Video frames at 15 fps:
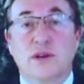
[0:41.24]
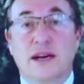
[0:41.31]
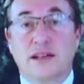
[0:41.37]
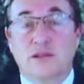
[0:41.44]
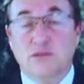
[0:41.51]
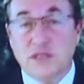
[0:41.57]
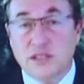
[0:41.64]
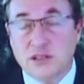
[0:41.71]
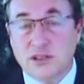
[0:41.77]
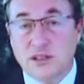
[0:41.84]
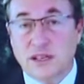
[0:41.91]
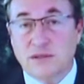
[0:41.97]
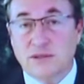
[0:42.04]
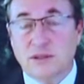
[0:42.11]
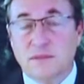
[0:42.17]
at regional
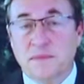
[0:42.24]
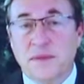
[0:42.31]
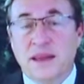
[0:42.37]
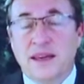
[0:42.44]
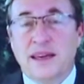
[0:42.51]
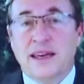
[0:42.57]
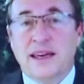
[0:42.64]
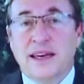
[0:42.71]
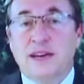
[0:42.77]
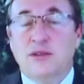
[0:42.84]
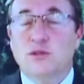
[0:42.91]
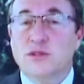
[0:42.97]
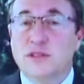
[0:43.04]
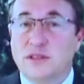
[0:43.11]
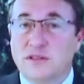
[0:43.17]
level, and
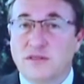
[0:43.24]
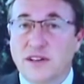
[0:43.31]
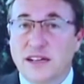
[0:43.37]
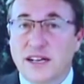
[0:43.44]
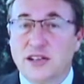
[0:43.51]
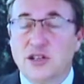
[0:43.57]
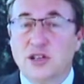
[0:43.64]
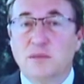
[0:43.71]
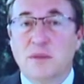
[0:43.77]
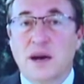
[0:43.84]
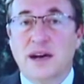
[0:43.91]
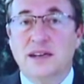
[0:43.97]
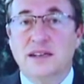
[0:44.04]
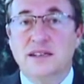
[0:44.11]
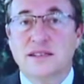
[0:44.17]
also in the financial
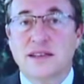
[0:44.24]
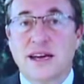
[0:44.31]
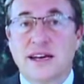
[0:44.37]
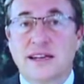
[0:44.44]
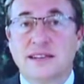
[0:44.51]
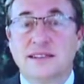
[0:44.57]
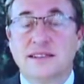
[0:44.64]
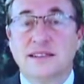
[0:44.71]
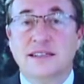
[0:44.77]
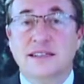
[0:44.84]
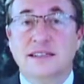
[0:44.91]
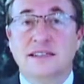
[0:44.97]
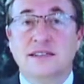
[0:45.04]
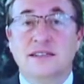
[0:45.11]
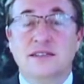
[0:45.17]
markets and
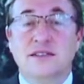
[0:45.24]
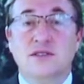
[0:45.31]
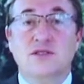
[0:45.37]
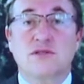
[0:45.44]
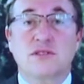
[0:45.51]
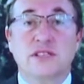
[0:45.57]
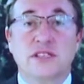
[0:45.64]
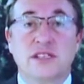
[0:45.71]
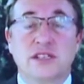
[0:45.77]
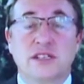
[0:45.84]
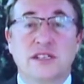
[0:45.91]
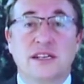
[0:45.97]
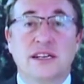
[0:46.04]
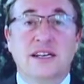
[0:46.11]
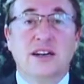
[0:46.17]
in the
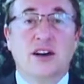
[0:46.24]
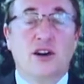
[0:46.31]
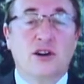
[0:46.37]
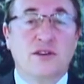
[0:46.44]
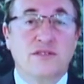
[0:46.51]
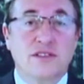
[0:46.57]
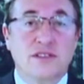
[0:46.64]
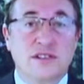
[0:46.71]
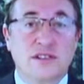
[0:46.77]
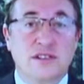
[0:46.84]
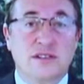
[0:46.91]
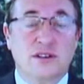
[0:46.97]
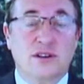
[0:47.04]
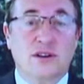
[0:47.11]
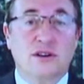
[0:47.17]
strategic
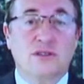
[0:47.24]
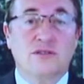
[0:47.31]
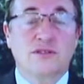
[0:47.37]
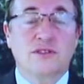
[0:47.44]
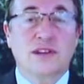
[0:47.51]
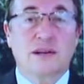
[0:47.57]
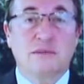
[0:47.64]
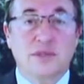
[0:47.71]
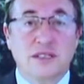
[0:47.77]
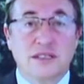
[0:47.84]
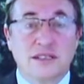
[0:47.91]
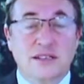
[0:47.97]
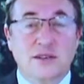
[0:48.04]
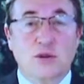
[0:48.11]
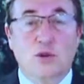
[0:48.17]
offices of
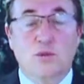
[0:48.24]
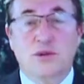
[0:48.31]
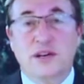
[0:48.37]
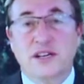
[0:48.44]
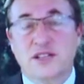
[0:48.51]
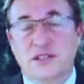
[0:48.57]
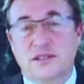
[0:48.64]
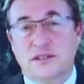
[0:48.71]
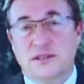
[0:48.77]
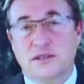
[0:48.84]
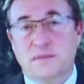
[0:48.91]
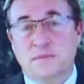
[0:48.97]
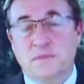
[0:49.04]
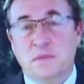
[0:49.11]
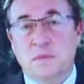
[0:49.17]
companies and
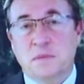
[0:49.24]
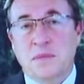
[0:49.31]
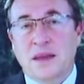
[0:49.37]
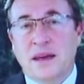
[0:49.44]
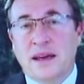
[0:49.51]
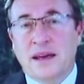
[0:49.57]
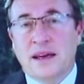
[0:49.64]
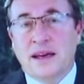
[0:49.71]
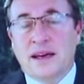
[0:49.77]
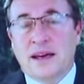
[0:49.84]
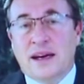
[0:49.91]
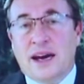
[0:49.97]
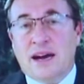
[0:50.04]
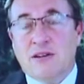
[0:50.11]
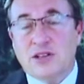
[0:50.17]
corporations.
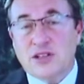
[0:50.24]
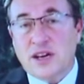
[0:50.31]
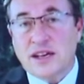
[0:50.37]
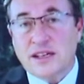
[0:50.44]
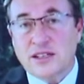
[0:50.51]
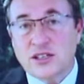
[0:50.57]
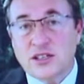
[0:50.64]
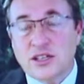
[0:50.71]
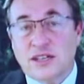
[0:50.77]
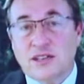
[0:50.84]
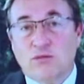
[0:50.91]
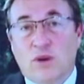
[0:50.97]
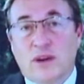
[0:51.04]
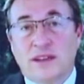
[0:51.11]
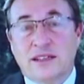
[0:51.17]
Our challenge, and
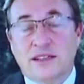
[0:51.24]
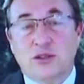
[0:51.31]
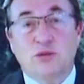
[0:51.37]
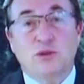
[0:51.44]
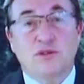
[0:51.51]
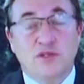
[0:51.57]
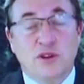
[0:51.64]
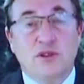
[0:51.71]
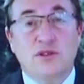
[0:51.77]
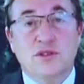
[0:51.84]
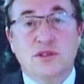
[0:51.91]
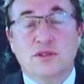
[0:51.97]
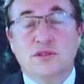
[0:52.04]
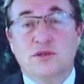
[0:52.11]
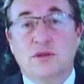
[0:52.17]
one that you will focus
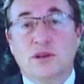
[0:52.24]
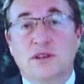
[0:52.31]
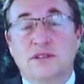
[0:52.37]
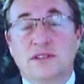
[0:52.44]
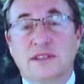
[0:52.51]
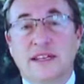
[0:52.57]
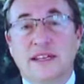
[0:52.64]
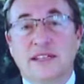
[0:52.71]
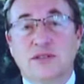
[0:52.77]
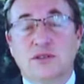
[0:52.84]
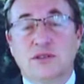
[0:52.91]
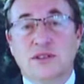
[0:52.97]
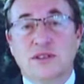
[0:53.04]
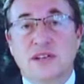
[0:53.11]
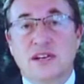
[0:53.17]
on throughout the day in your
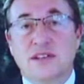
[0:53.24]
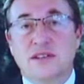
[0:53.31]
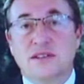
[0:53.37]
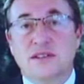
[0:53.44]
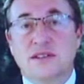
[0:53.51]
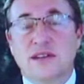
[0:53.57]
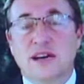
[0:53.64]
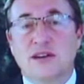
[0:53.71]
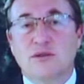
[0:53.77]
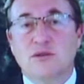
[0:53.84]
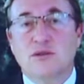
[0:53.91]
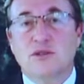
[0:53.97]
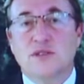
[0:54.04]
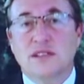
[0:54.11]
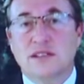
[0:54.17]
discussions, is how
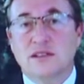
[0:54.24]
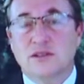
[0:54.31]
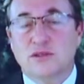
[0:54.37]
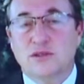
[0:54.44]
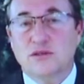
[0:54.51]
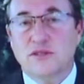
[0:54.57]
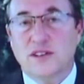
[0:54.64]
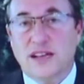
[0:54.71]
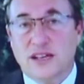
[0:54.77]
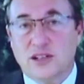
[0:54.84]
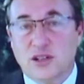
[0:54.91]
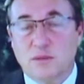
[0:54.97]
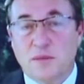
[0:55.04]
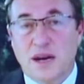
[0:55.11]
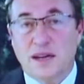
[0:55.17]
to signal to
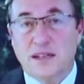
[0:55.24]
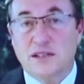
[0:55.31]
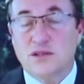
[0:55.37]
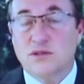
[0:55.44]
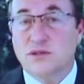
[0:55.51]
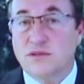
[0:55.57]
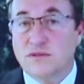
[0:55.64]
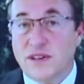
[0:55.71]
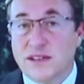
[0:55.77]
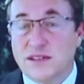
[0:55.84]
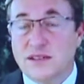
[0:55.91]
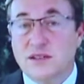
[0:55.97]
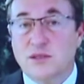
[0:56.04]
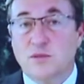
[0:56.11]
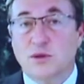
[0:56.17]
financial markets, to
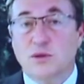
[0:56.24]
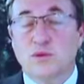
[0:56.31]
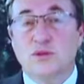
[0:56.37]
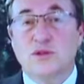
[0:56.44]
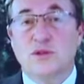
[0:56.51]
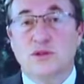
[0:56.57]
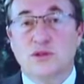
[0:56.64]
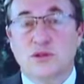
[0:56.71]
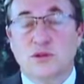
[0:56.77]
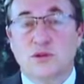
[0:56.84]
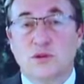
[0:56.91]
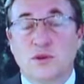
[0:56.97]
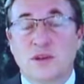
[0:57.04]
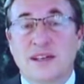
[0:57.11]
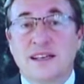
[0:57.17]
investors, but also
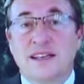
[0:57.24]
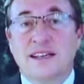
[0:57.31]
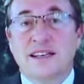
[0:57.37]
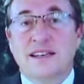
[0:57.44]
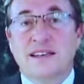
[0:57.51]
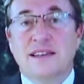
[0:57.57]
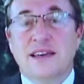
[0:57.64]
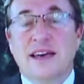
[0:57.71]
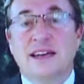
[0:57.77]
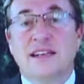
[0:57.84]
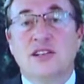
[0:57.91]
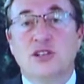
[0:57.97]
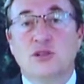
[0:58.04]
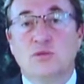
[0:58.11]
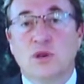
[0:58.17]
to the
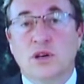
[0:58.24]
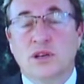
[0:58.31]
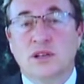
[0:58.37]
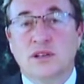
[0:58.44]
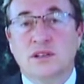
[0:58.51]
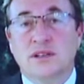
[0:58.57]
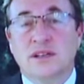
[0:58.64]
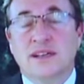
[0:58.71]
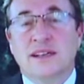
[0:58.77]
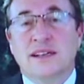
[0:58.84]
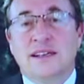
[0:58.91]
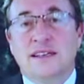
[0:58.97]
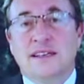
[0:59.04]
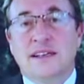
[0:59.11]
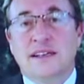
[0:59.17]
energy world,
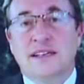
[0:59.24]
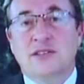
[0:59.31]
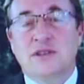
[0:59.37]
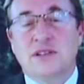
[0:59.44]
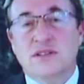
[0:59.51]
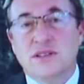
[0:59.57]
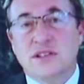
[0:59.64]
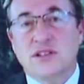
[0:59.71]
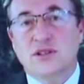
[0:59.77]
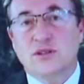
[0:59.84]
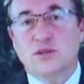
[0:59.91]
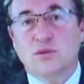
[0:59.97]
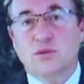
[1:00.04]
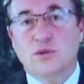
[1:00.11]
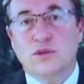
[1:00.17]
that a transition
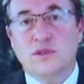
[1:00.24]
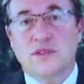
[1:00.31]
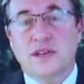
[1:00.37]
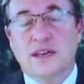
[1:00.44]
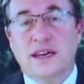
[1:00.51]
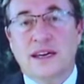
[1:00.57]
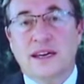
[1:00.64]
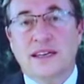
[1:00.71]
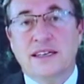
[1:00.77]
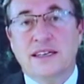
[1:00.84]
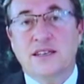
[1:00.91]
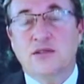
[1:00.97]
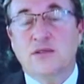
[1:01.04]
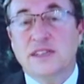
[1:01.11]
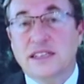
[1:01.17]
towards a green